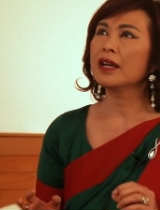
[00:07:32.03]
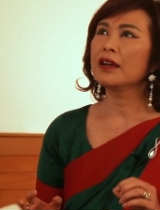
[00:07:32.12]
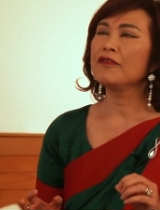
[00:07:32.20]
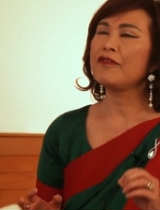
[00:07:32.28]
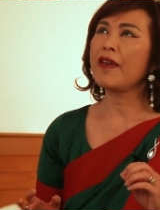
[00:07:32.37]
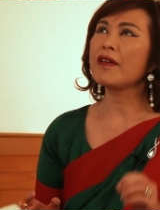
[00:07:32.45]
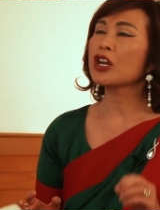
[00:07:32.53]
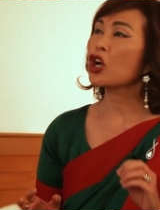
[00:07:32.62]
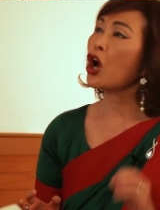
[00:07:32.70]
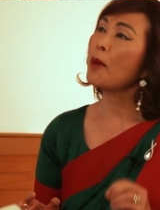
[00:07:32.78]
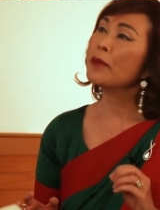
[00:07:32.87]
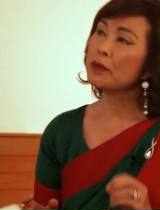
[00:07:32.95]
very
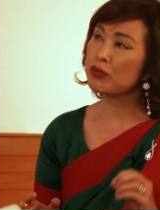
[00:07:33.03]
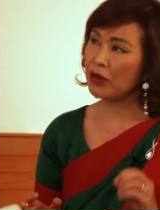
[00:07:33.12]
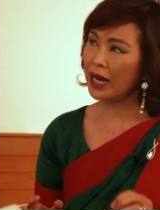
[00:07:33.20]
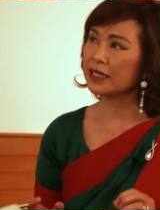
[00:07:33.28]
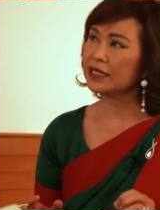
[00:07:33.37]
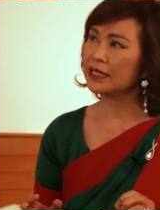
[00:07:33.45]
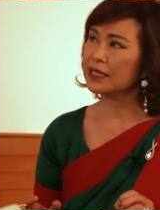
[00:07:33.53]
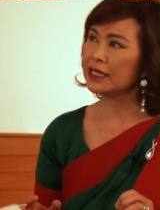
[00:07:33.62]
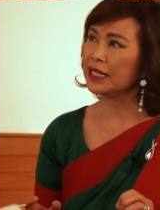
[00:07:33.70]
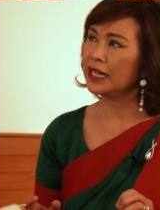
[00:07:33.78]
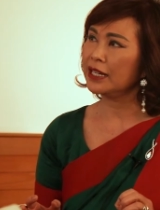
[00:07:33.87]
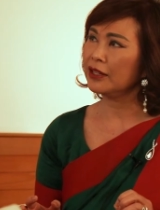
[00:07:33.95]
common practice
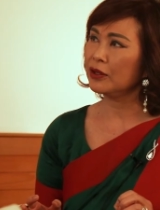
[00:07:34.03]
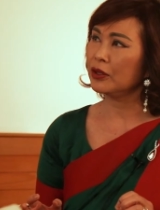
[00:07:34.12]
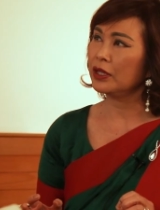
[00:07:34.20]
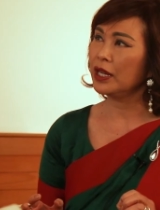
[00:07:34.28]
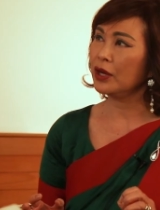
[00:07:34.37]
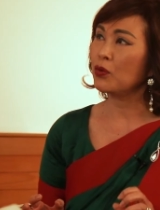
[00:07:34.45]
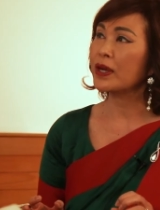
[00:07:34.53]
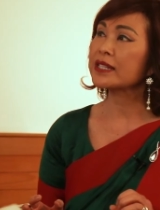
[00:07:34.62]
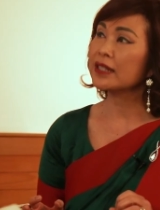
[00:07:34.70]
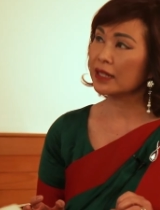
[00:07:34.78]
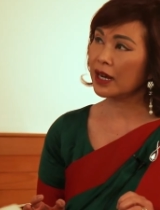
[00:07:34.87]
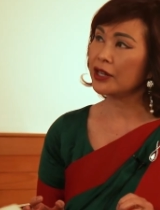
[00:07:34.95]
in
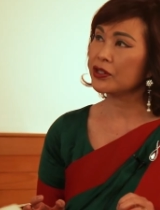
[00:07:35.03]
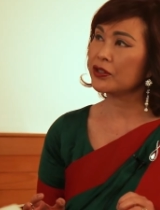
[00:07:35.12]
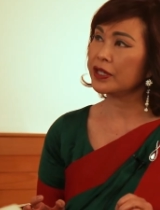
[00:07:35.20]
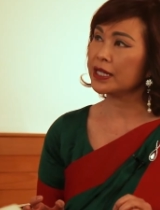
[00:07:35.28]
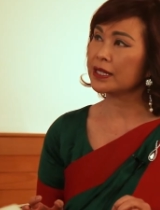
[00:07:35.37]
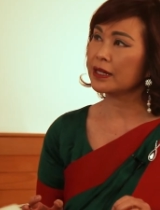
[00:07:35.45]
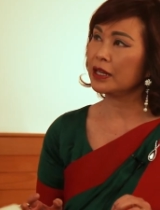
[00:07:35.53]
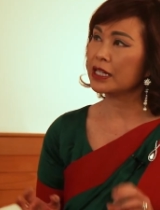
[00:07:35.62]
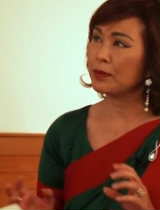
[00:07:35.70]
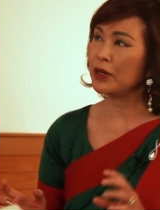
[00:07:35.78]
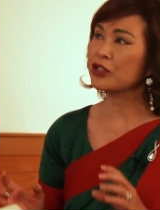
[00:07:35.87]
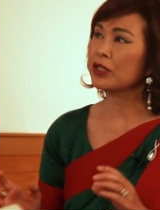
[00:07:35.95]
Western countries,
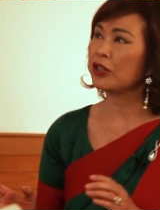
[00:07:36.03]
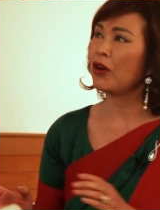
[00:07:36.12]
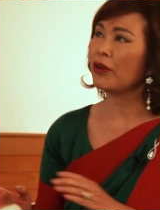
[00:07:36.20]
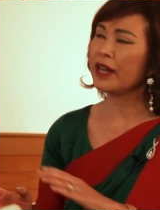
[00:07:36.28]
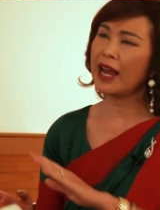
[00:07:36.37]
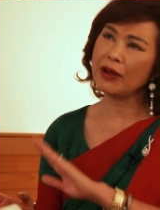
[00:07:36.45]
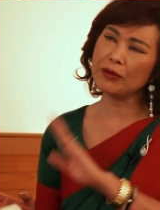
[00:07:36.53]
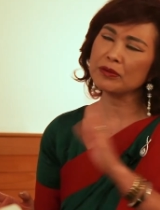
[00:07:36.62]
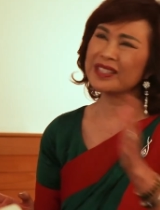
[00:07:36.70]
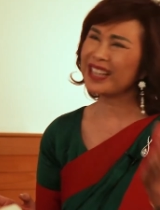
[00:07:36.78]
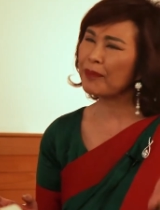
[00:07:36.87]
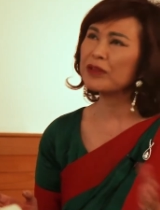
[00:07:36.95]
especially, or now
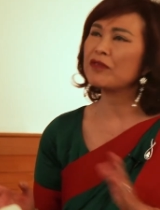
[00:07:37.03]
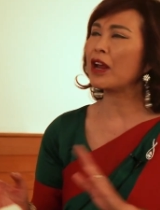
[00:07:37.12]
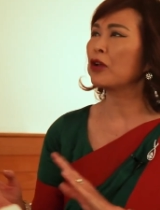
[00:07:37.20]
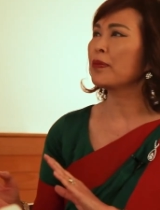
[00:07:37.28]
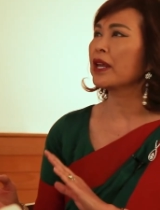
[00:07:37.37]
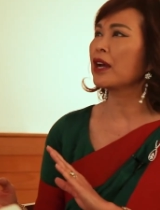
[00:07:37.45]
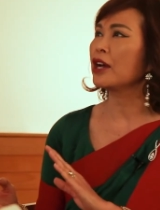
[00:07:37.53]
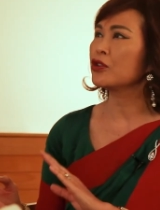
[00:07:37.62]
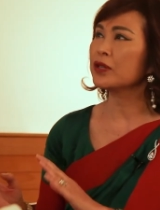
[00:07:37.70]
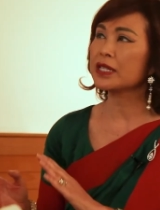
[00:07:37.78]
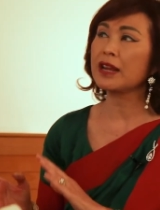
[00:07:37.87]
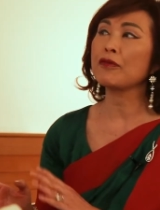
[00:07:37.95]
some developing
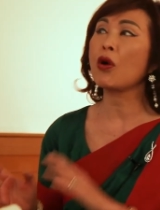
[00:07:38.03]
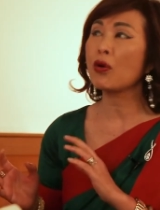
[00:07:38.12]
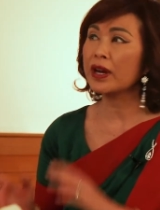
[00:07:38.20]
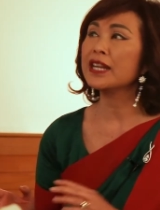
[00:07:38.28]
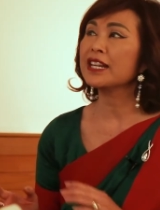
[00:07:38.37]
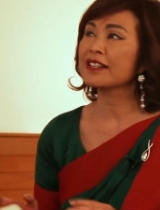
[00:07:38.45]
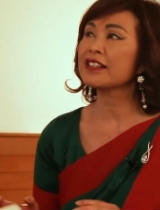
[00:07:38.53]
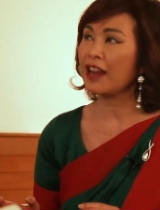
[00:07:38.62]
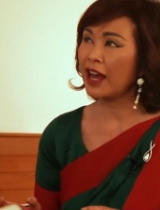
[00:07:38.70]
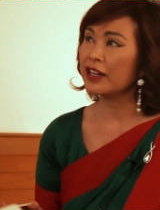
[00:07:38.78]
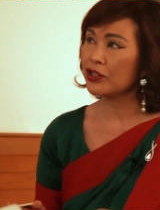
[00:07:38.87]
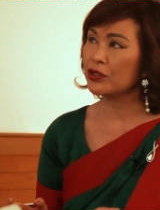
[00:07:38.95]
countries have already
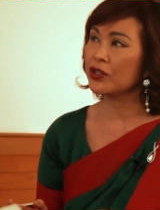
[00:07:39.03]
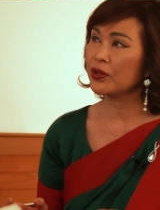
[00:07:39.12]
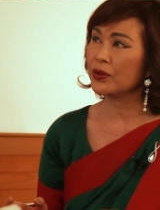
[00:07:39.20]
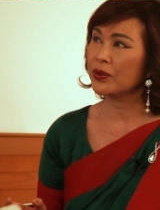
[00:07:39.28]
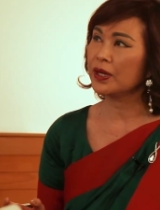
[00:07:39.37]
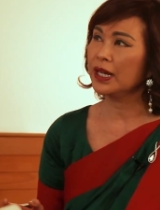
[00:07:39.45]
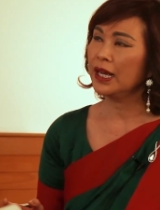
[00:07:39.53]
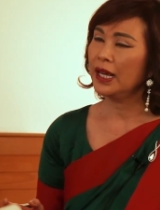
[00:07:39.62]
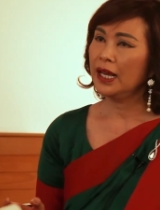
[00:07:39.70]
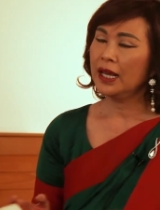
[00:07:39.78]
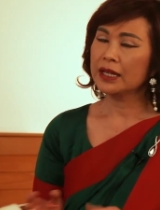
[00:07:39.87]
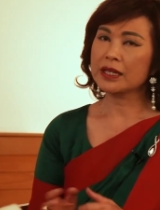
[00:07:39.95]
started to do.
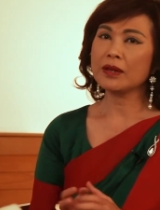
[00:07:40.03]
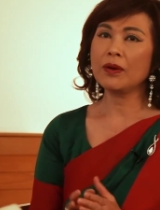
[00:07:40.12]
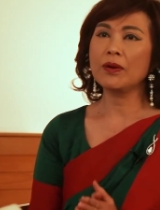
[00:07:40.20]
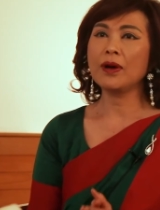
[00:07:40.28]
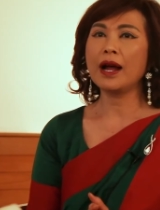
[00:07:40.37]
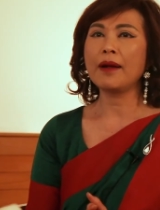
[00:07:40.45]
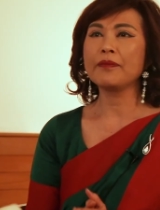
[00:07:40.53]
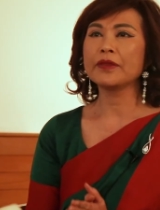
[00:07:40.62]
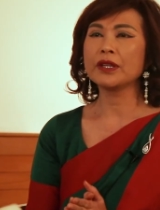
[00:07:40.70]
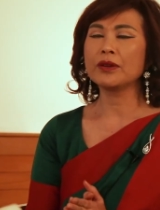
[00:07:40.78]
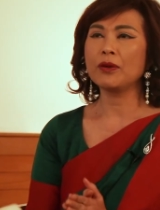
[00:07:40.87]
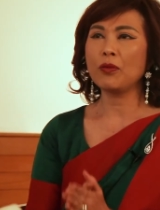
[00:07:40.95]
So
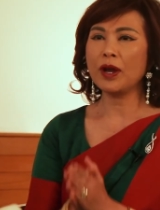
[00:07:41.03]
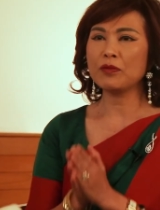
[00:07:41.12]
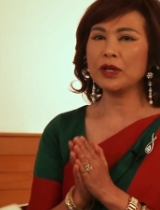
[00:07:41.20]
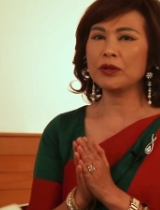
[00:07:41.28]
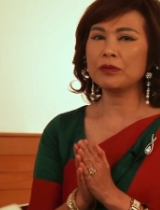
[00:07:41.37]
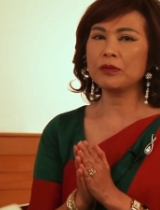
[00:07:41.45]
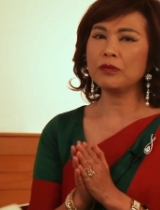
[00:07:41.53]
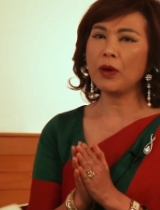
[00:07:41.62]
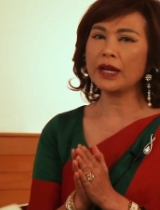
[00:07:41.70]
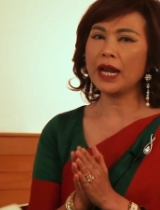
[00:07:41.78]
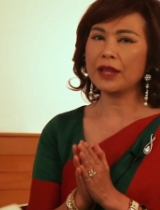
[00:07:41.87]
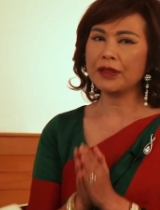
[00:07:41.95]
you know,
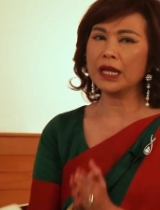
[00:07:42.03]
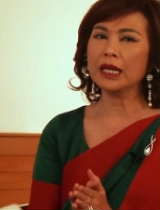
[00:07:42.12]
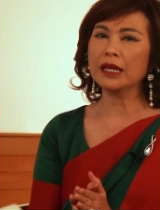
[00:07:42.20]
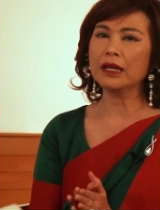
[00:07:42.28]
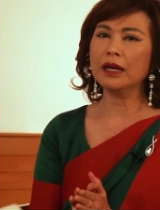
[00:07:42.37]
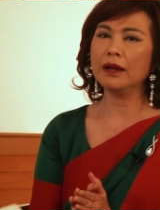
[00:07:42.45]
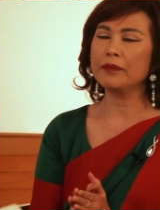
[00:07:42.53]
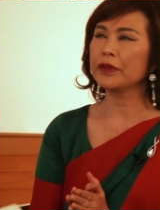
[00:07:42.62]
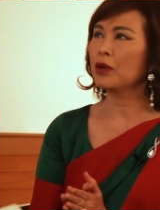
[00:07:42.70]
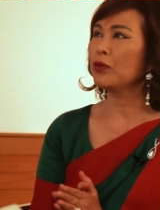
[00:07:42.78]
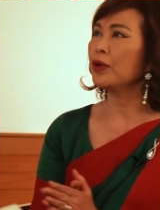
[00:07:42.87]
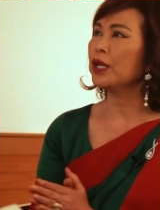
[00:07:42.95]
what I think
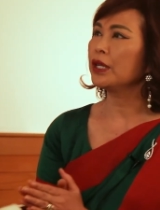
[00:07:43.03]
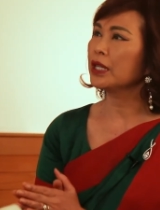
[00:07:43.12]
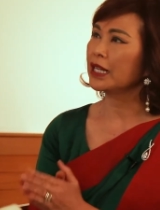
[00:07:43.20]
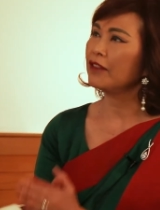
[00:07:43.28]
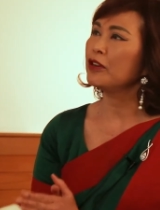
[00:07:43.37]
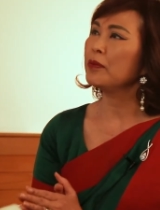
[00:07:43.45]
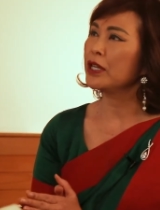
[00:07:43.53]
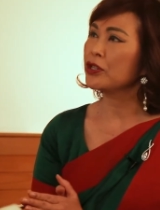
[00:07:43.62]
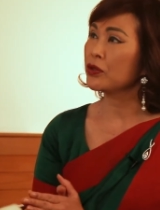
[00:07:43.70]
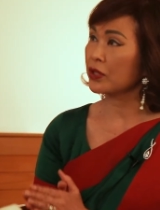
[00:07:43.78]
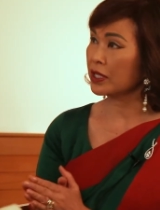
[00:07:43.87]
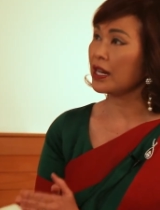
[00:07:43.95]
the government
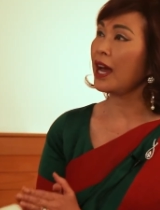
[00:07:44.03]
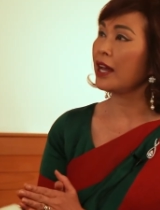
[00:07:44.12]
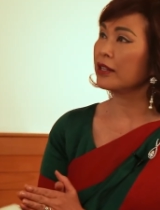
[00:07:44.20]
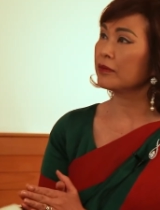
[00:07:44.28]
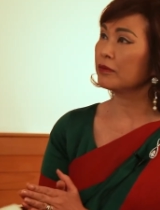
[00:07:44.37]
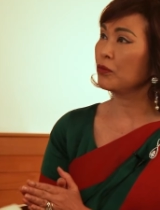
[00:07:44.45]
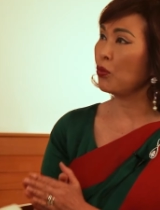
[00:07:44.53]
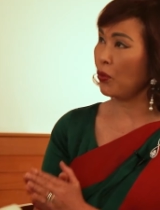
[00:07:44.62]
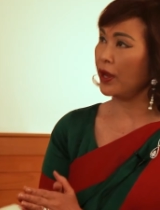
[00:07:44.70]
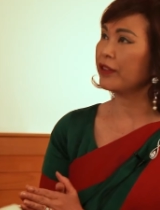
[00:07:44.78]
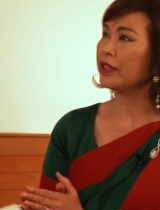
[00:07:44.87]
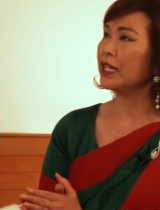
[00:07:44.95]
should start
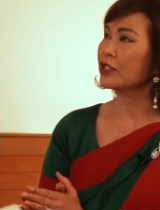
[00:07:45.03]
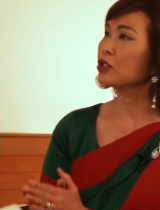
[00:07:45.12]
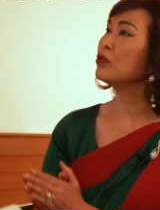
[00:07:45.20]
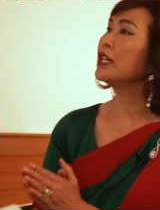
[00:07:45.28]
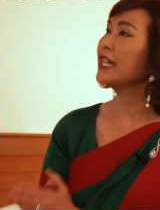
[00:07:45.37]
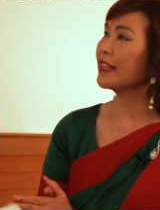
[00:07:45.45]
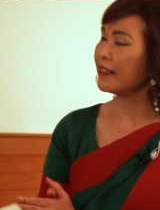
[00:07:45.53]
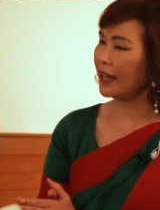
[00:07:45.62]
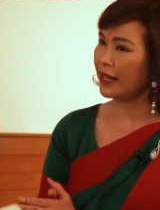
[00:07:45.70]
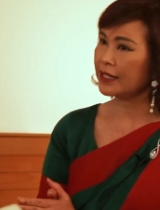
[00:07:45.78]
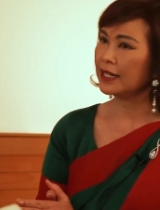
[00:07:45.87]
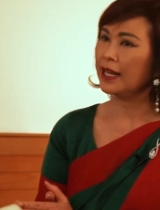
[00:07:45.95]
with is to lead
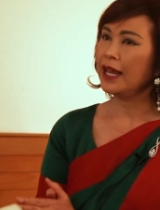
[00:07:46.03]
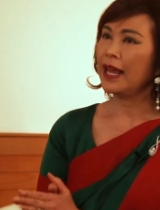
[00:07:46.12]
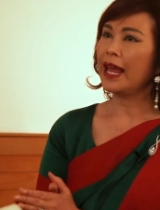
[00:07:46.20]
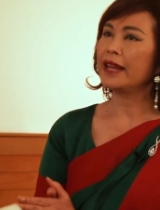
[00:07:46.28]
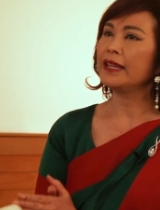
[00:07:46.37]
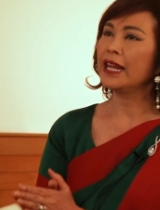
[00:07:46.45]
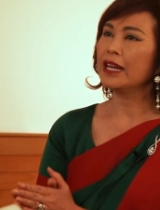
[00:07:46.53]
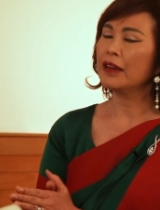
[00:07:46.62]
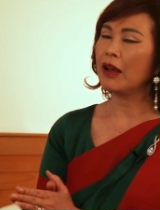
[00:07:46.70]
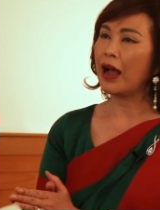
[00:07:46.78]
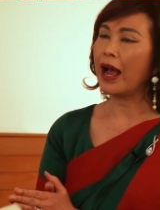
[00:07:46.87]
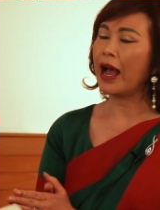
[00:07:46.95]
that, and then